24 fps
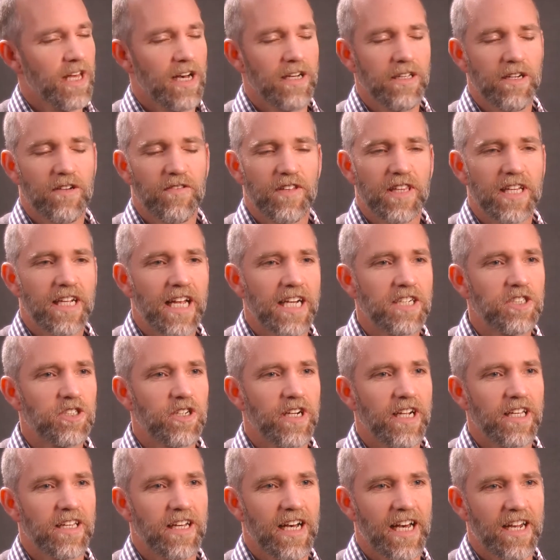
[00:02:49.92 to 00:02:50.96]
all over the
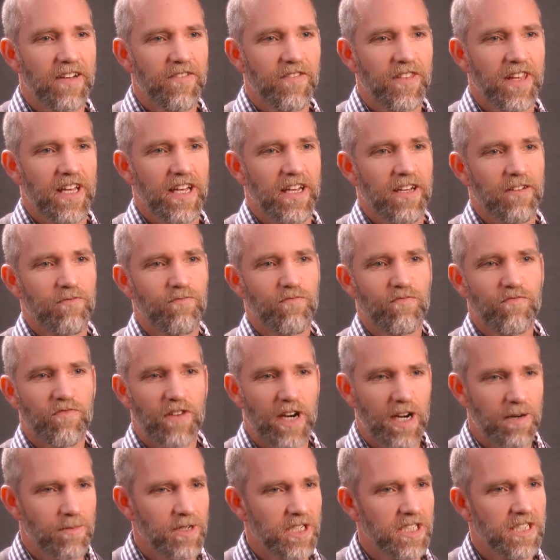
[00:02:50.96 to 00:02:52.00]
country, a lot of the
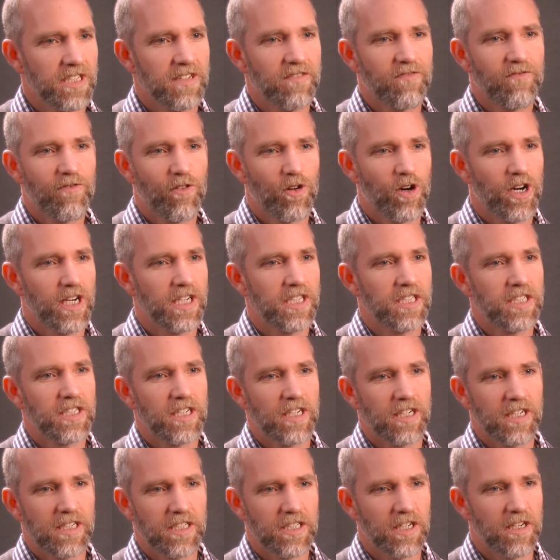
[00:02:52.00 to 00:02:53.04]
farmers and the
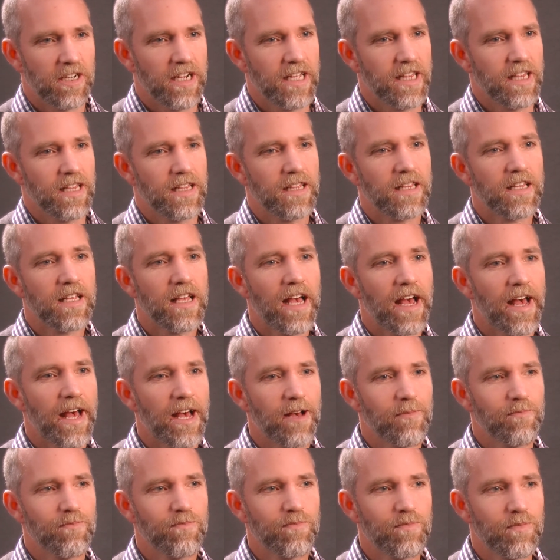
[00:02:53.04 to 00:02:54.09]
foresters are
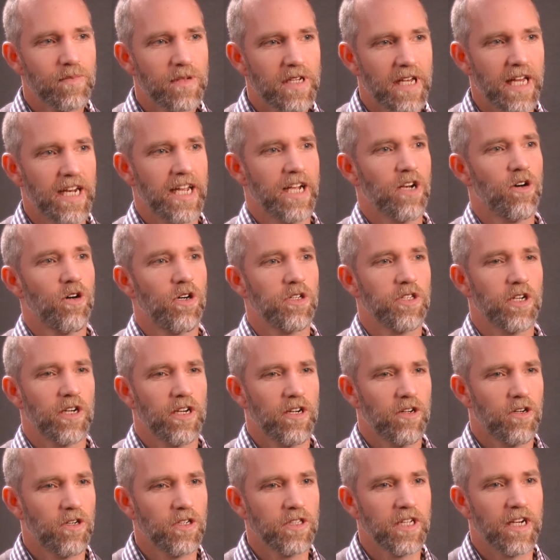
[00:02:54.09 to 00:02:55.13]
getting older and
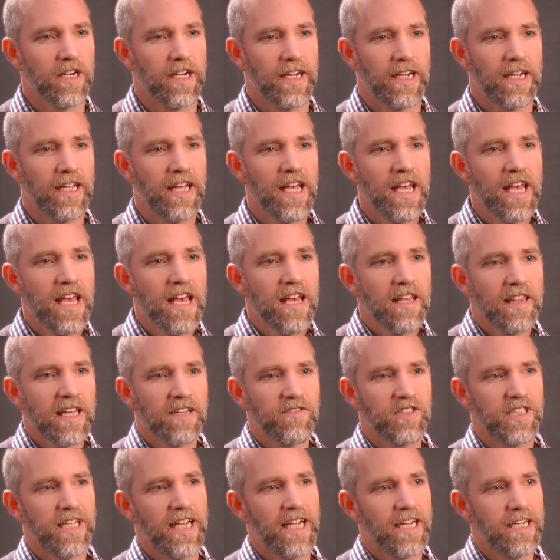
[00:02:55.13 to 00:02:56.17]
older, and they've
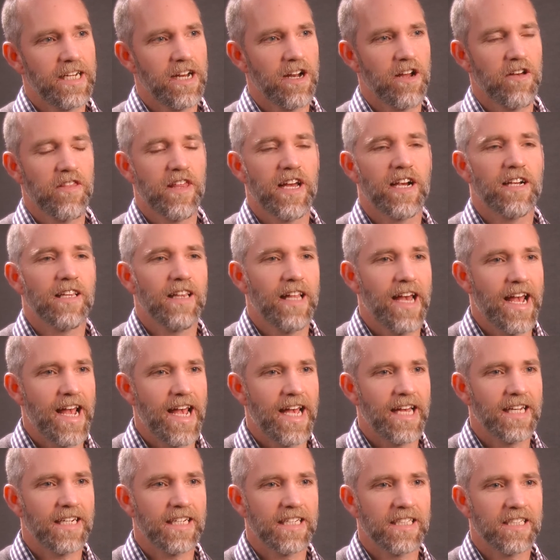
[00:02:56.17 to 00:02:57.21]
seen their
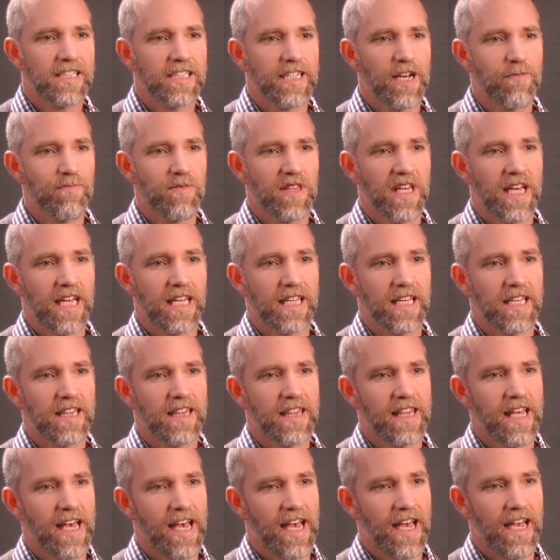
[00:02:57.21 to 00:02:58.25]
land as something that
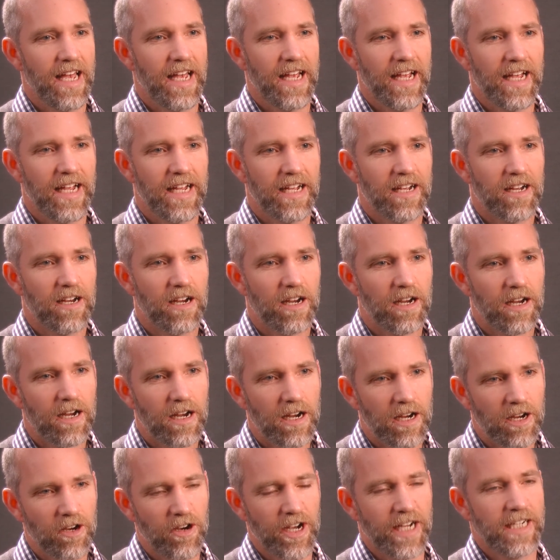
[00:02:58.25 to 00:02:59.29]
they
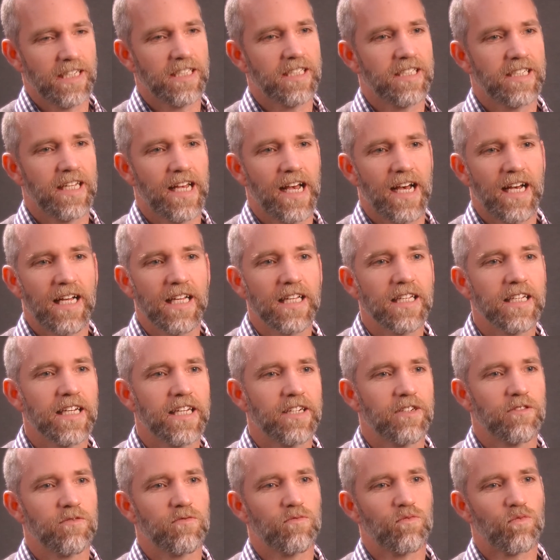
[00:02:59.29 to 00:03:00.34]
are going to sell
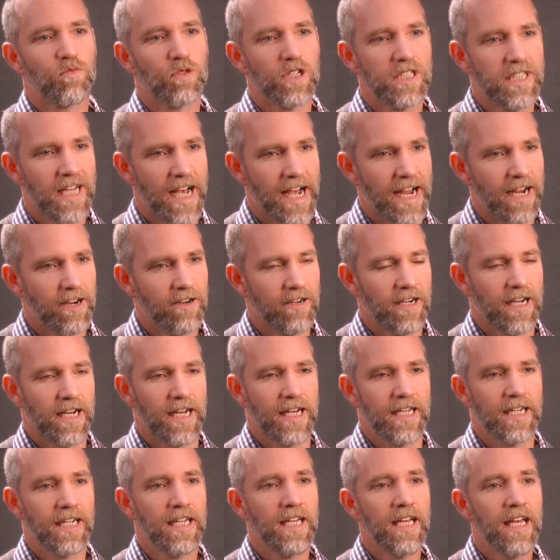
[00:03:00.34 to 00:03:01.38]
and retire
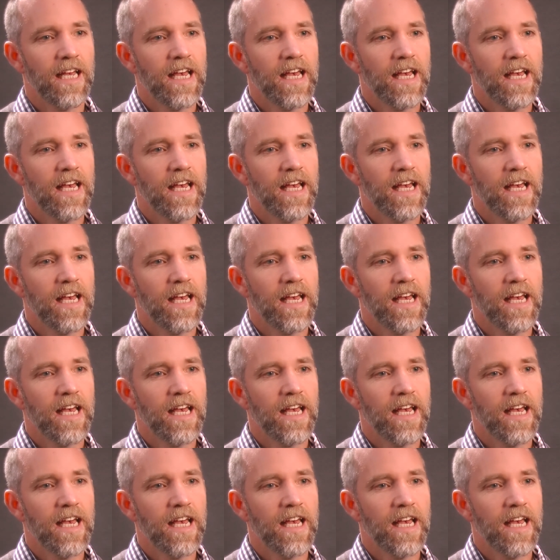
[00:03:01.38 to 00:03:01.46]
on